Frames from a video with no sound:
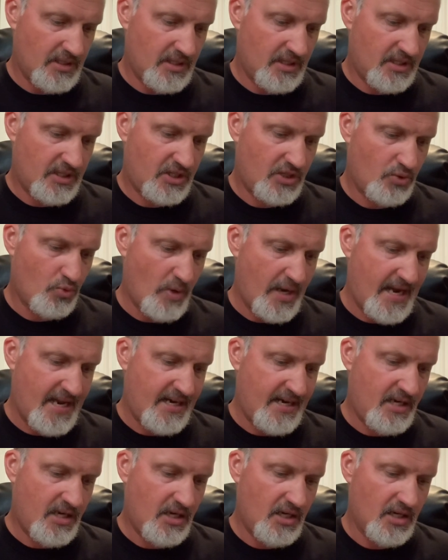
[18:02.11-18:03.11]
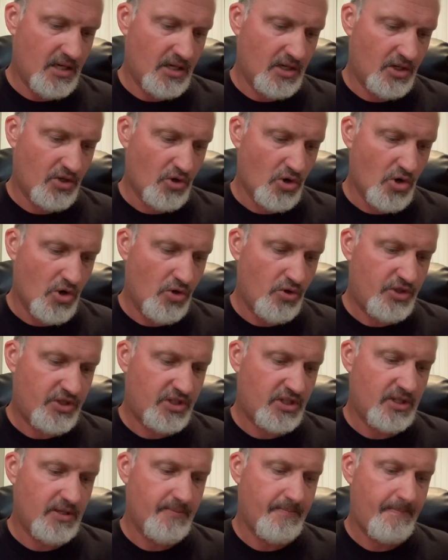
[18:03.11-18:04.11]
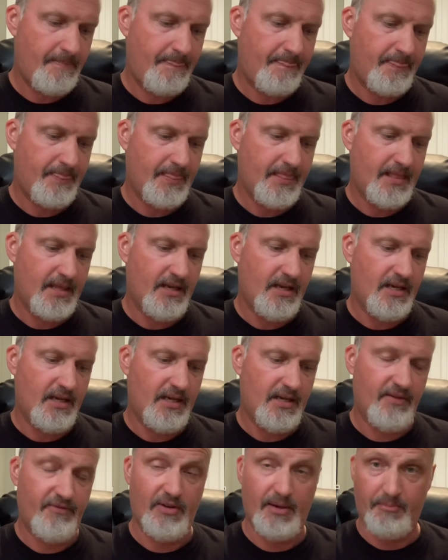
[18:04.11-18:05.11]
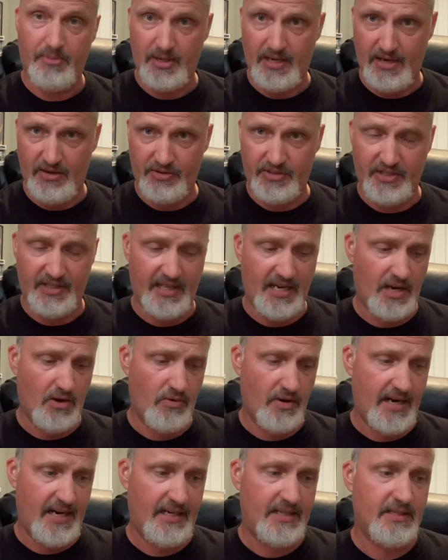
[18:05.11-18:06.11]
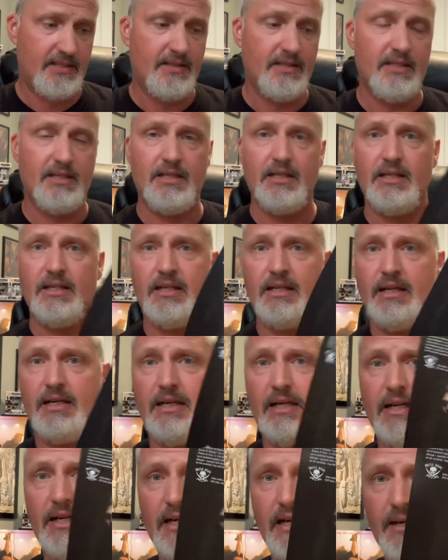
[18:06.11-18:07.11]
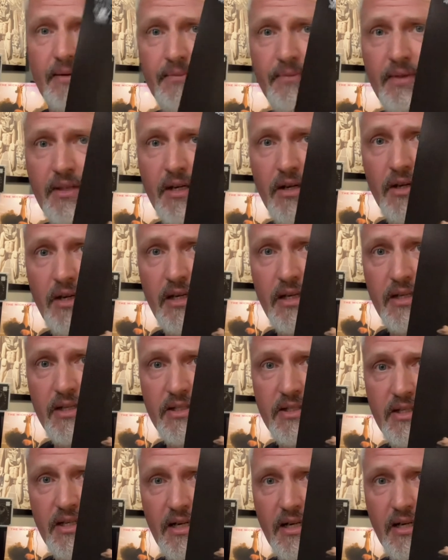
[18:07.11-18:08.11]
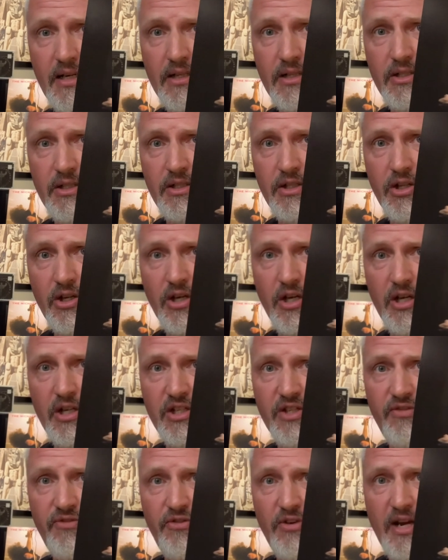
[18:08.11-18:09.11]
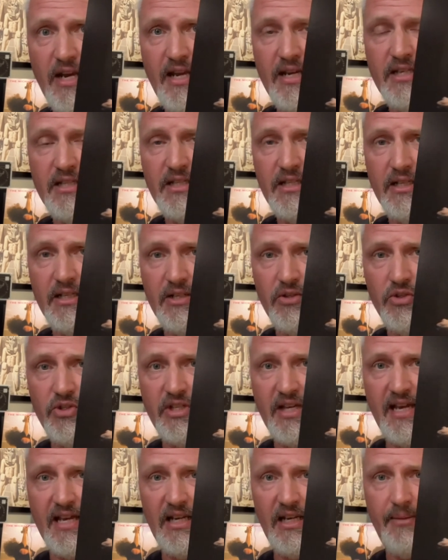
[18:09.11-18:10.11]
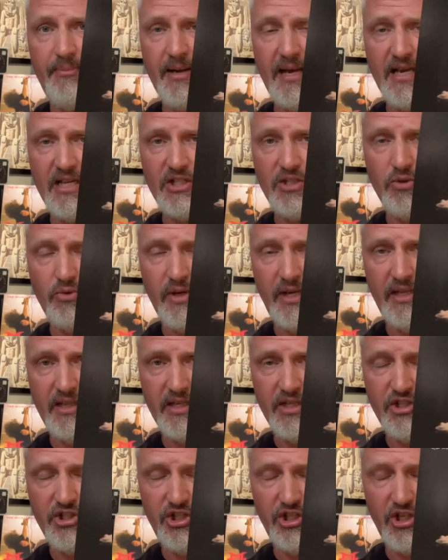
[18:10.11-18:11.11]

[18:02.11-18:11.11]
Sven Gross, if I'm pronouncing that right. Uh, there is uh, Jürgen's friend who sadly passed away this